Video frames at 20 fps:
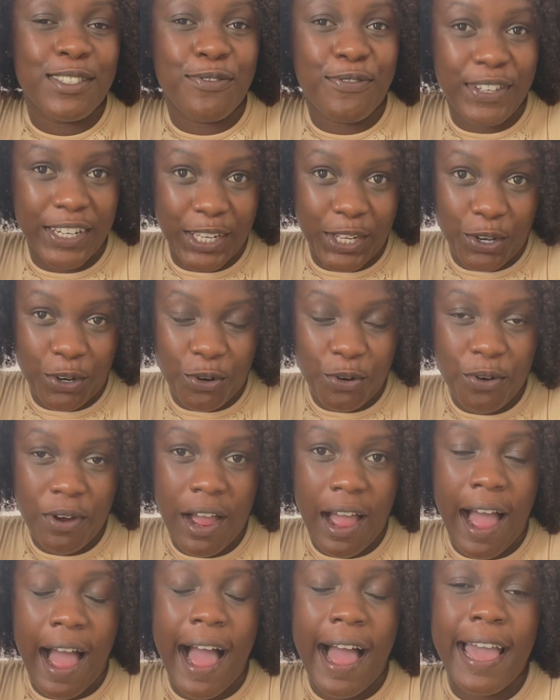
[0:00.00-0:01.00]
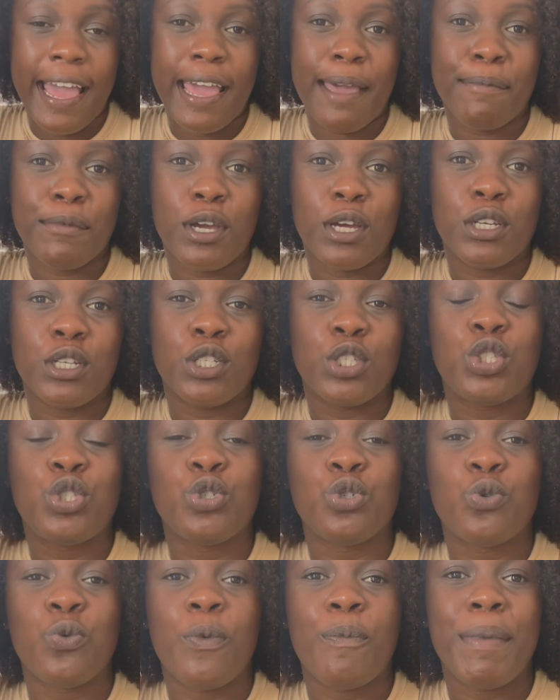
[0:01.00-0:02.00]
video, I am gonna
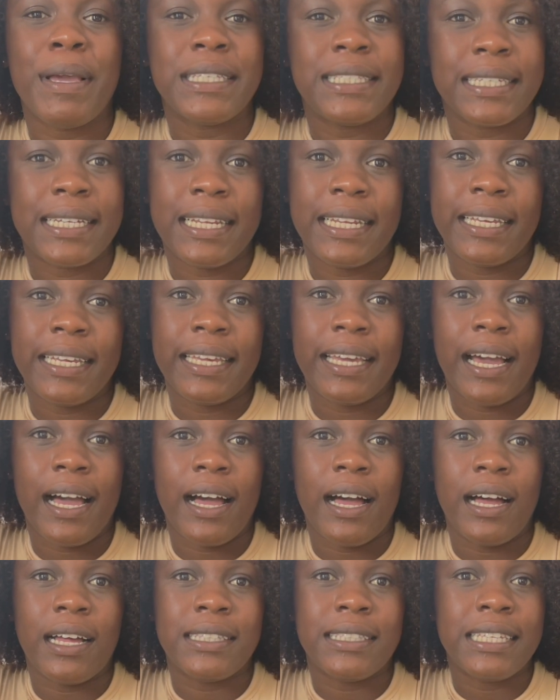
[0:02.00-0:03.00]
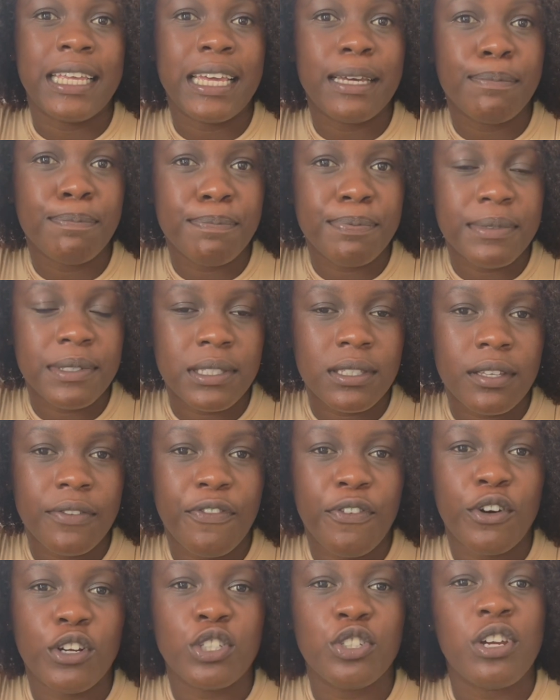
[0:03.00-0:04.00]
do basically tips
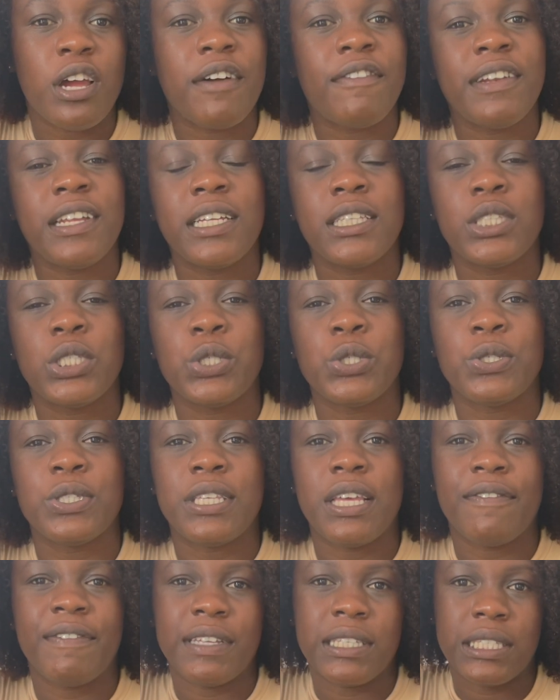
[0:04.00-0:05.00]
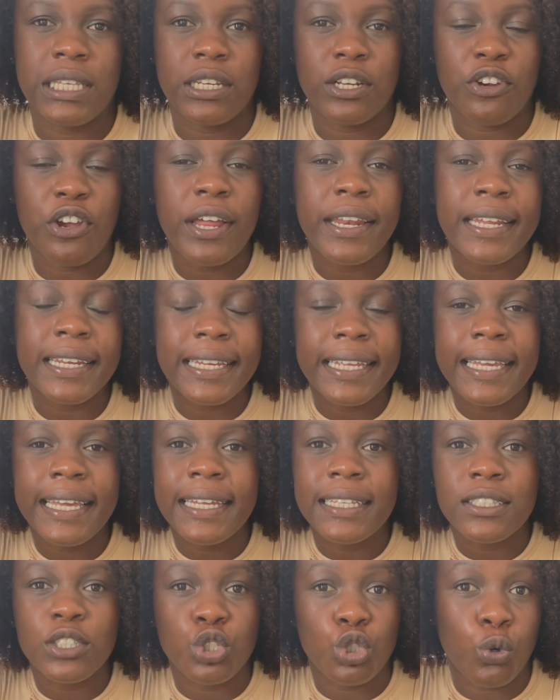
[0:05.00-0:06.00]
for traveling to St Vincent and
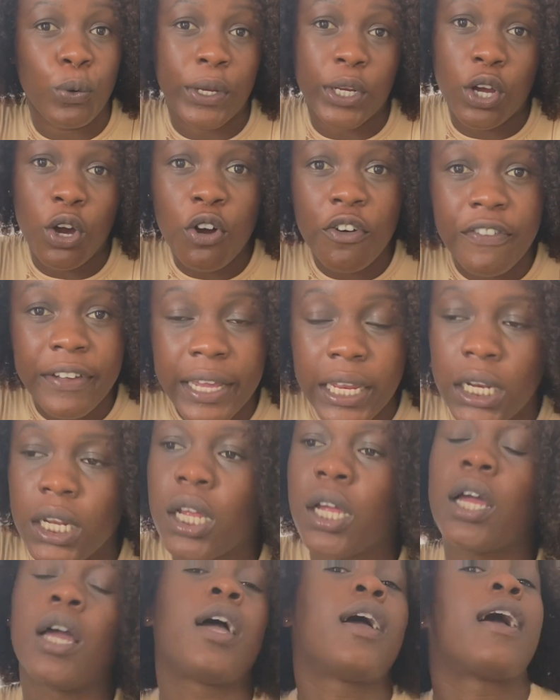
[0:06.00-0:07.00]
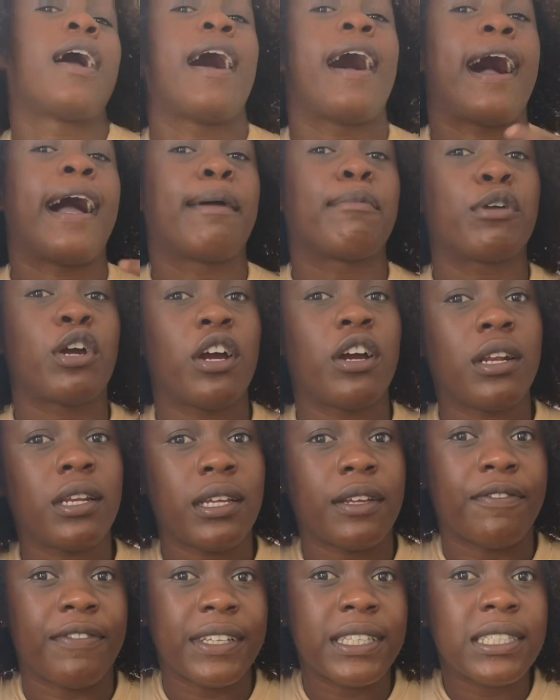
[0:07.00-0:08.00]
Grenadines during COVID. I am currently
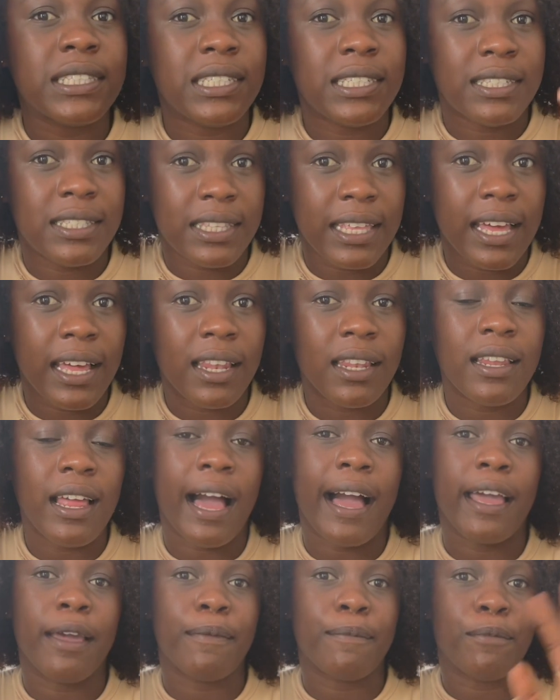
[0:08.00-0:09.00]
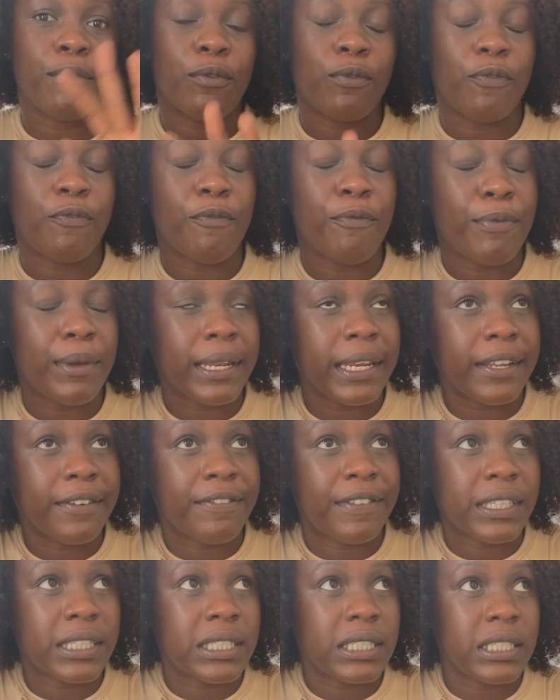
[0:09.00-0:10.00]
in Vinci still. I've been in
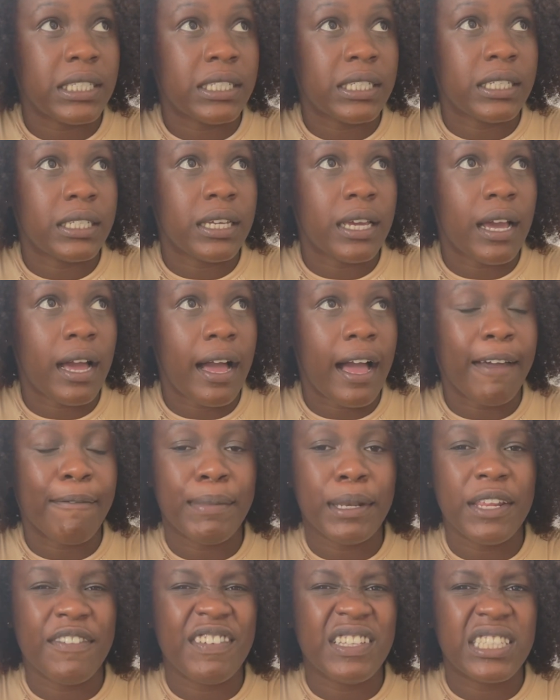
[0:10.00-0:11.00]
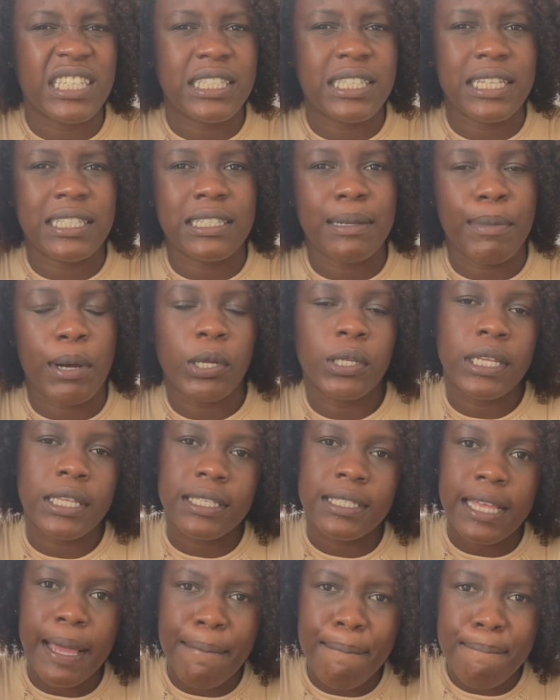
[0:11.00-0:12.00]
Vinci since about
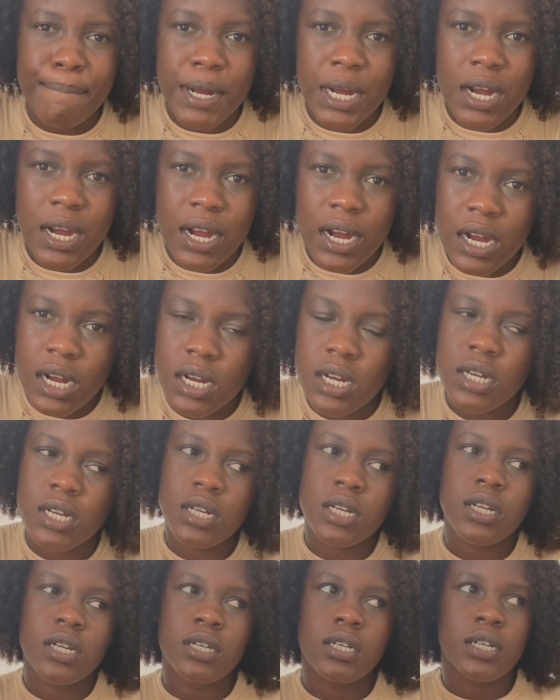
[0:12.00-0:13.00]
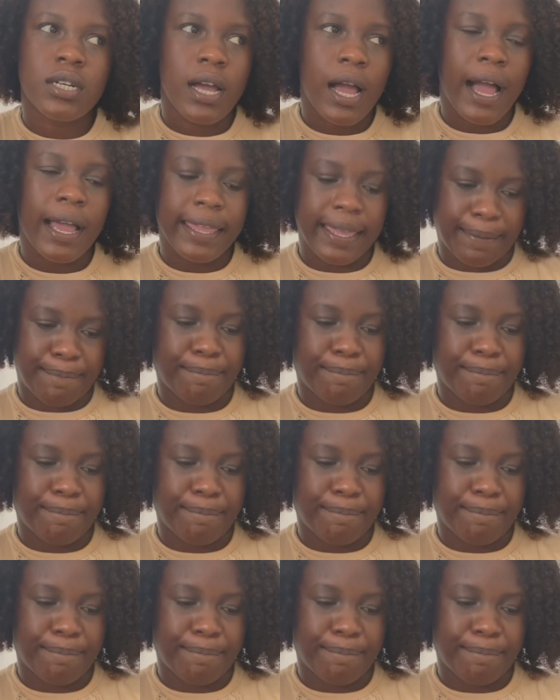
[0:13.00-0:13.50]
December. Yeah.